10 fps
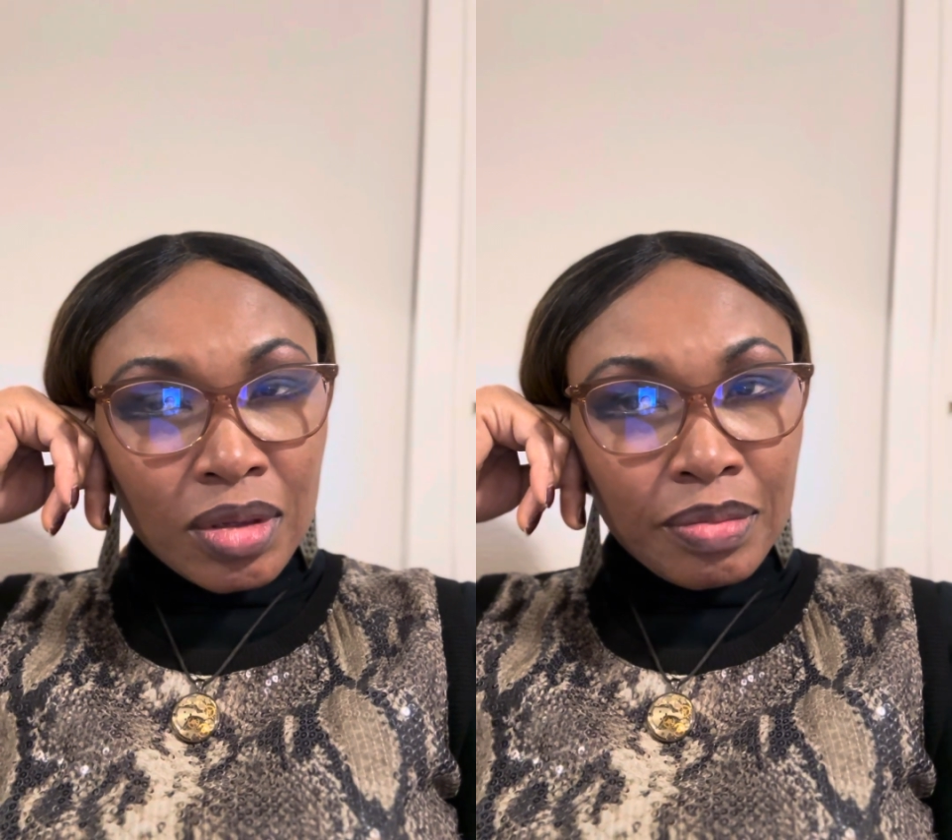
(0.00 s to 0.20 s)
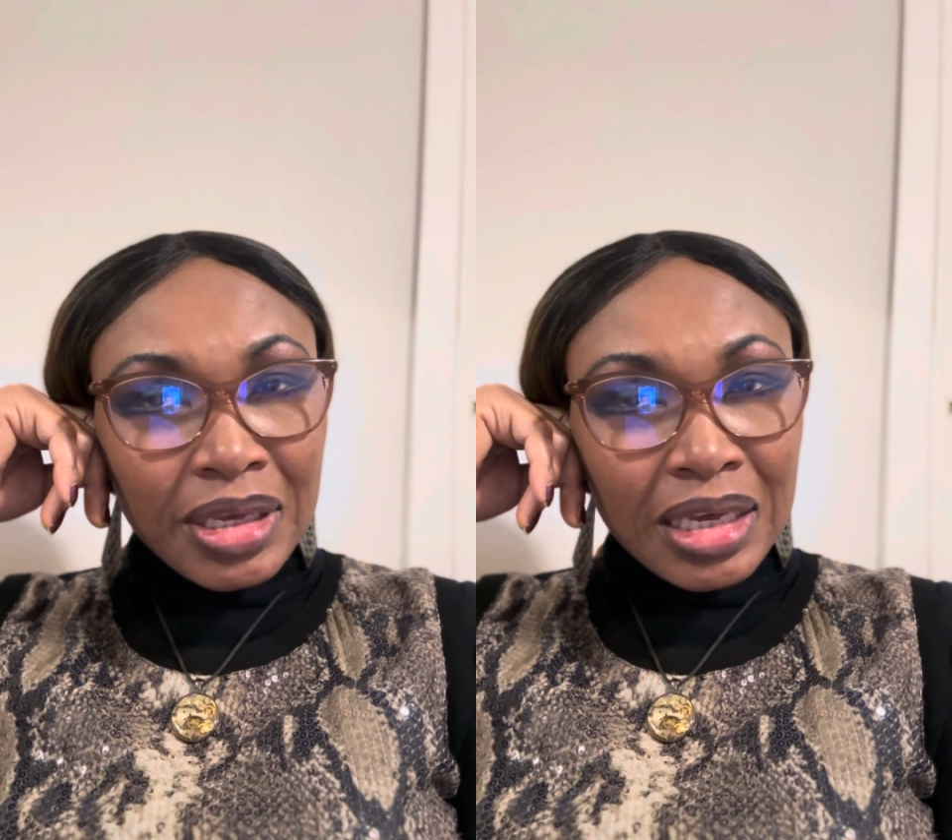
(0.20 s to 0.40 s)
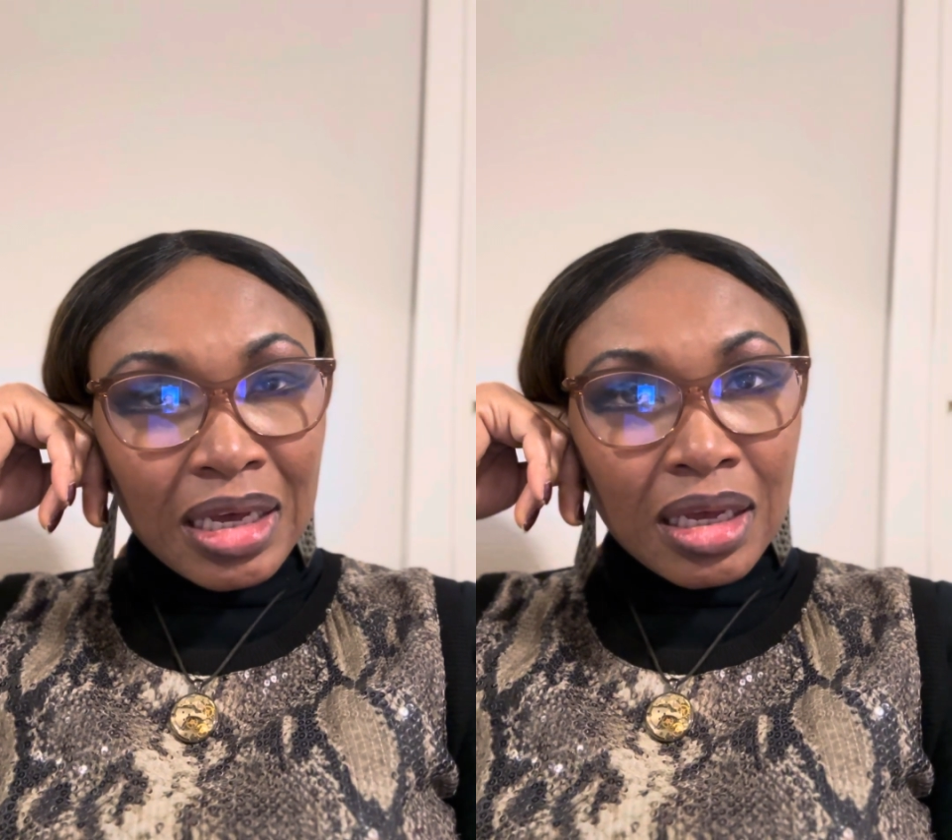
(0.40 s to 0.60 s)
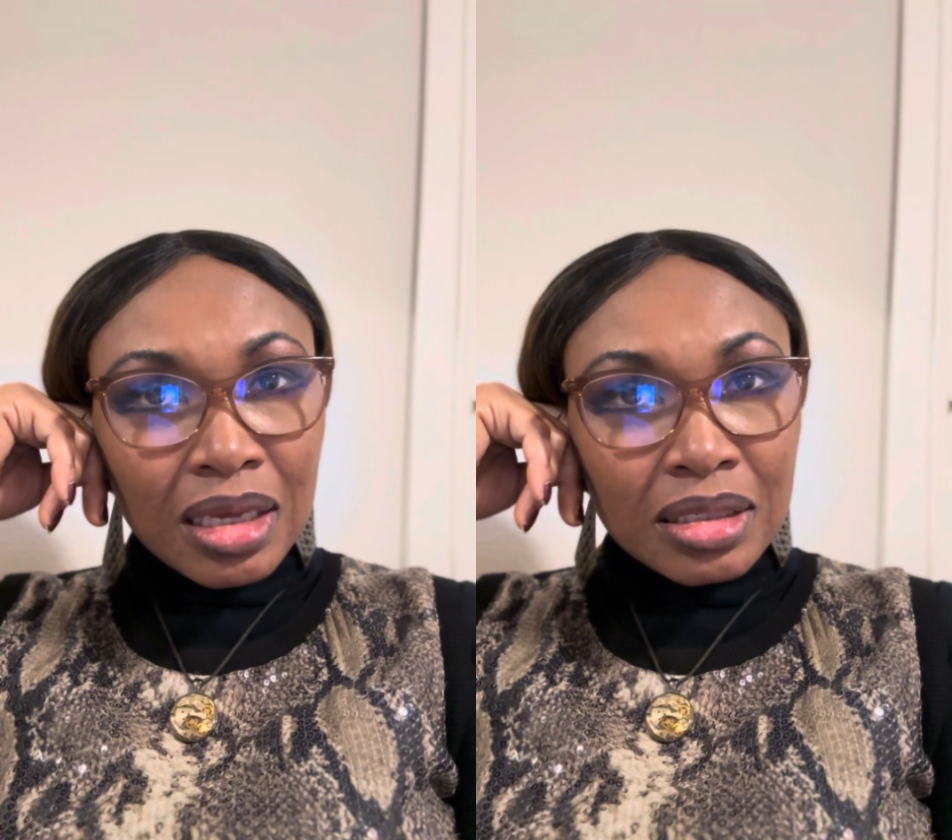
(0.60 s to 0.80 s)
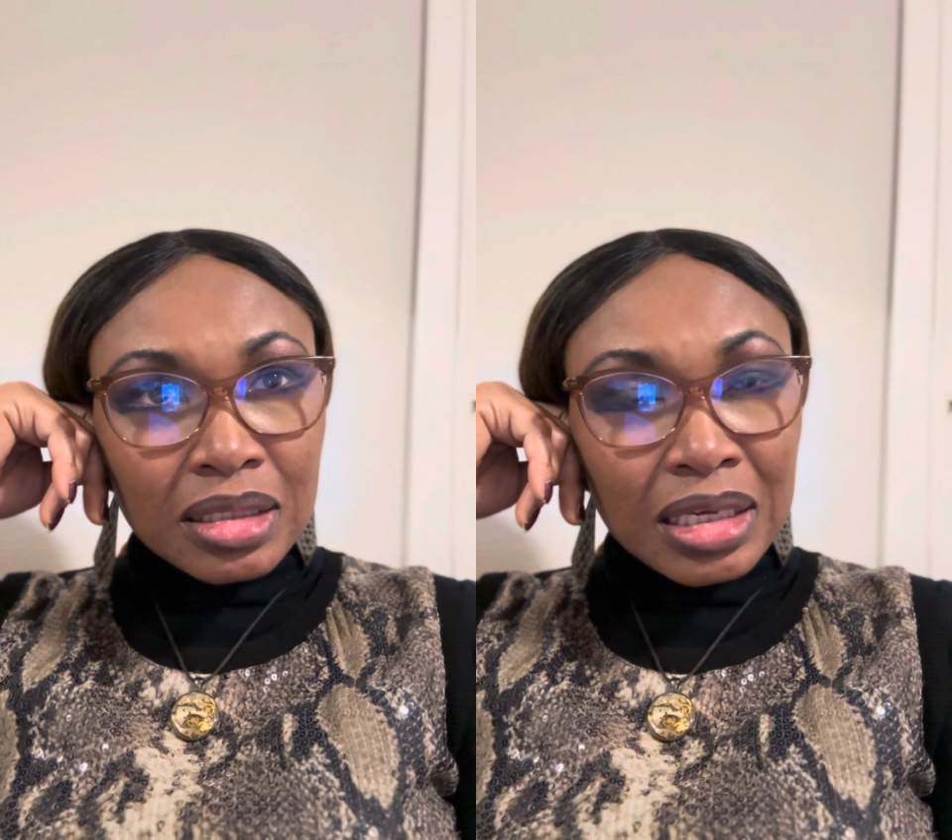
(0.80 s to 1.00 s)

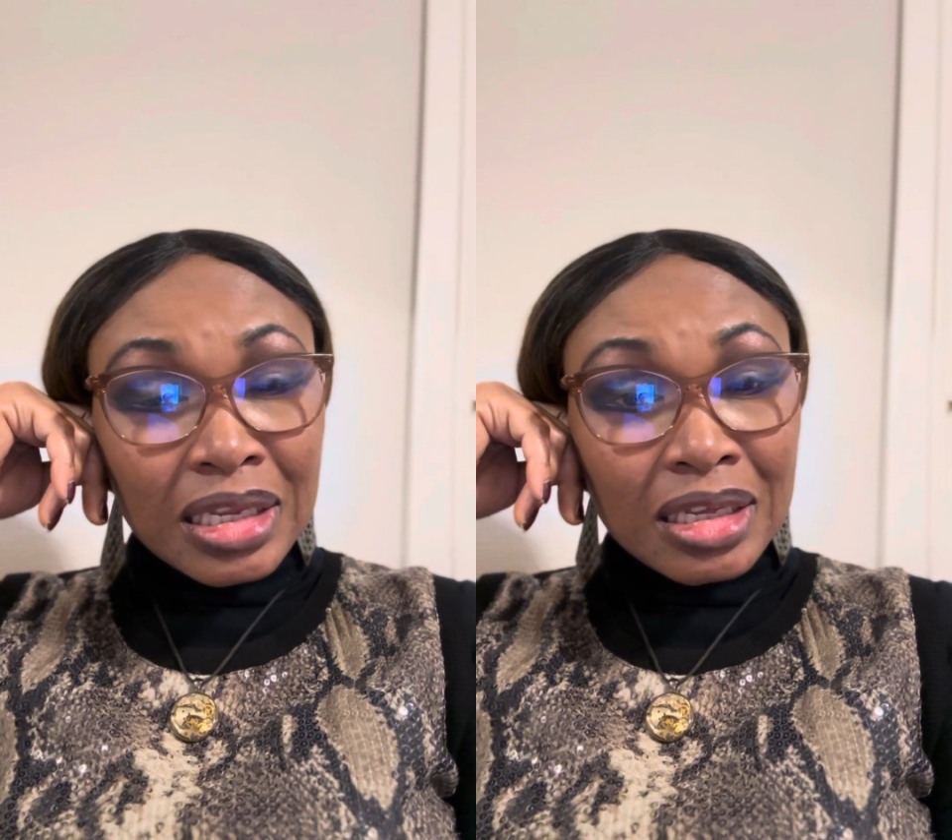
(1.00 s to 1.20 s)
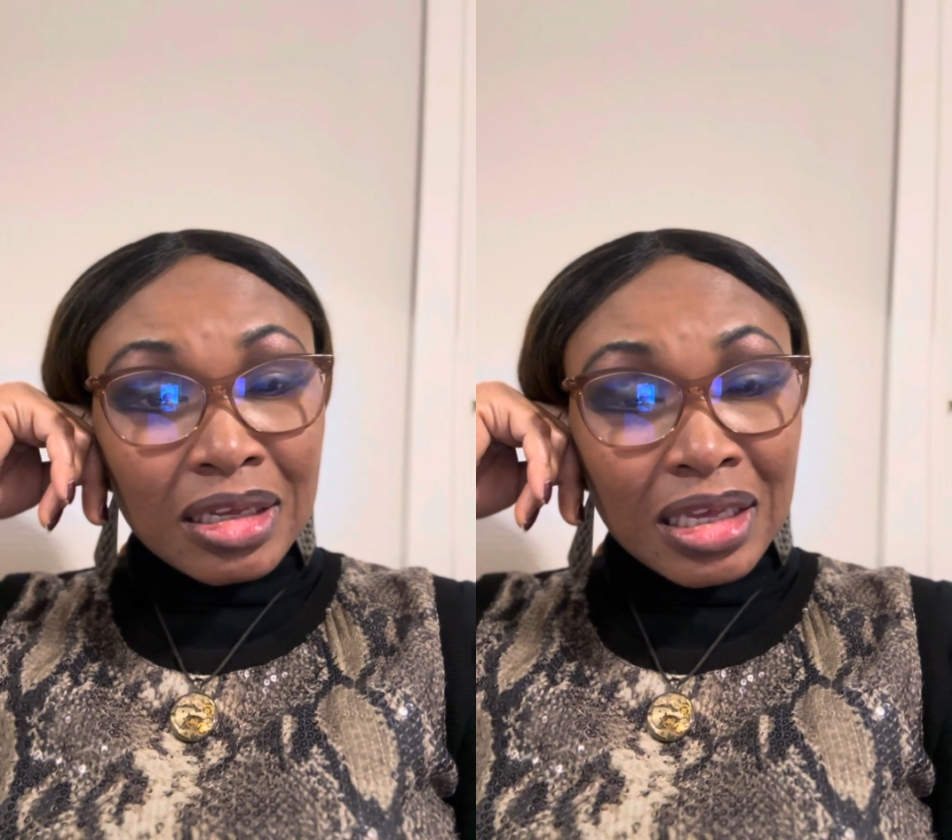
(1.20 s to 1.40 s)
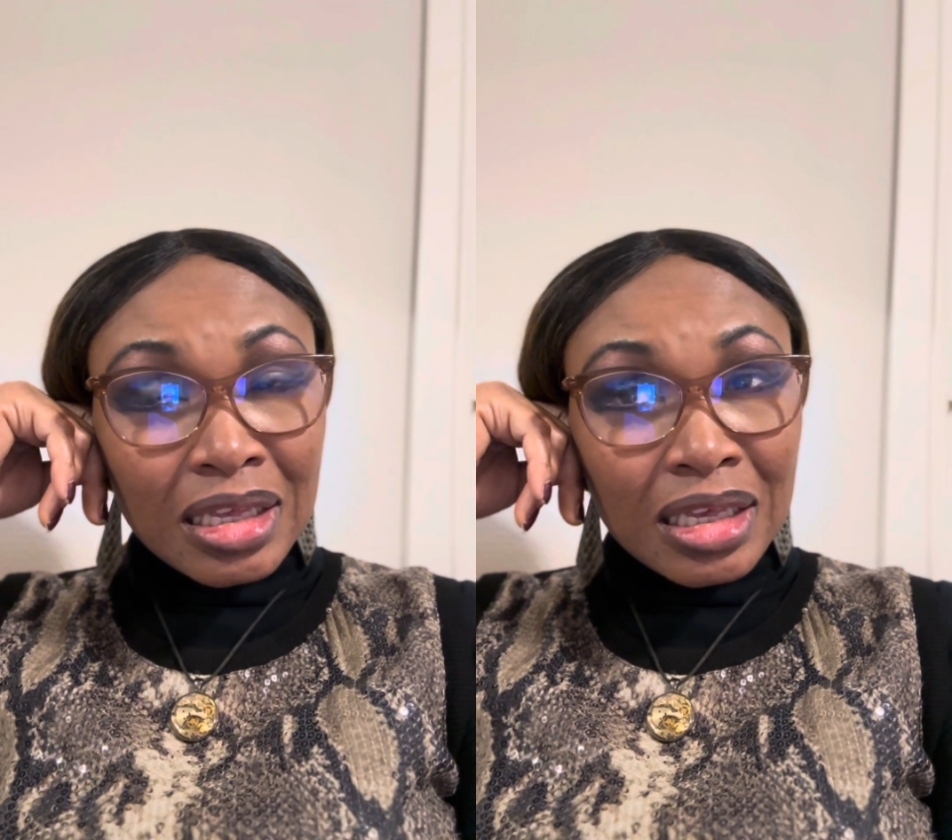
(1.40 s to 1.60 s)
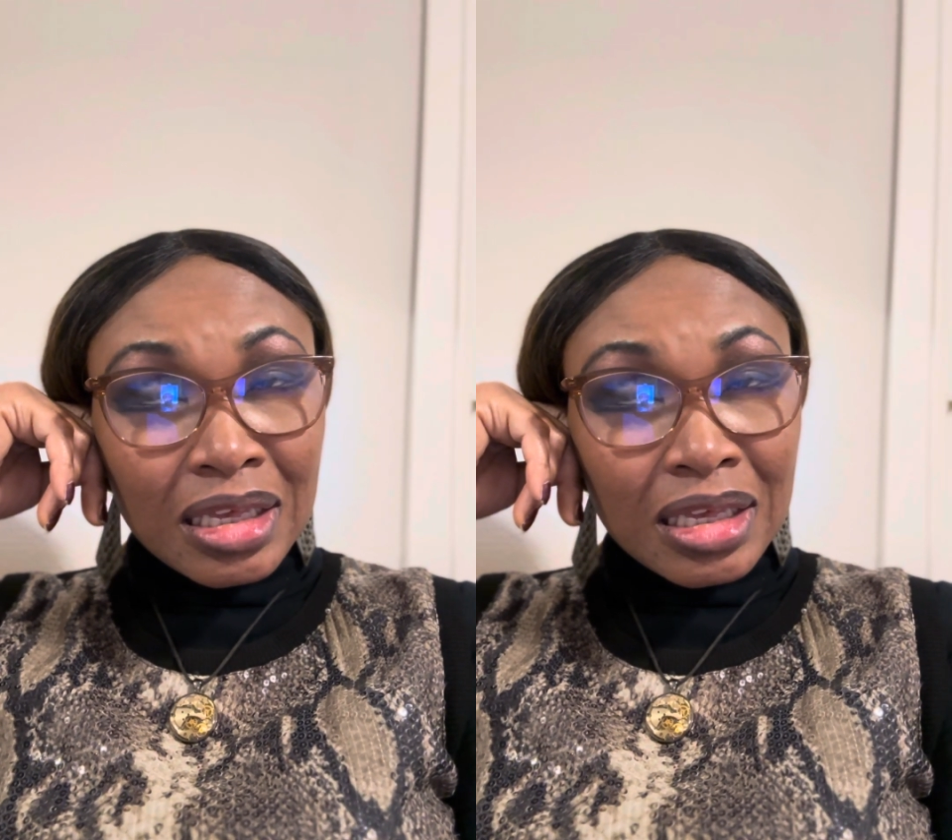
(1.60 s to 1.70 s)
because it, it